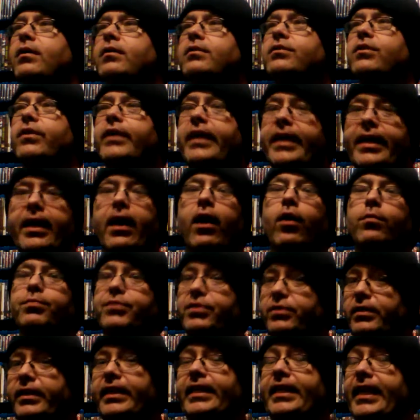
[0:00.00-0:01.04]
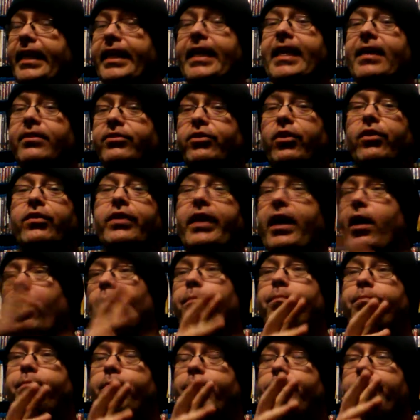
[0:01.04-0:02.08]
so he gets her to
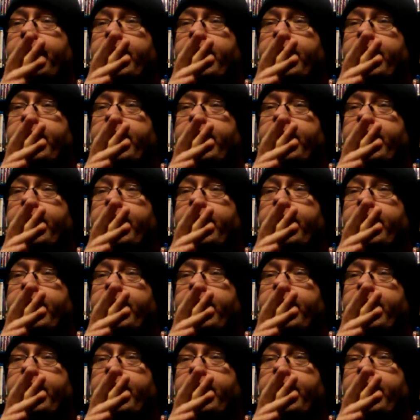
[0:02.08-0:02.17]
help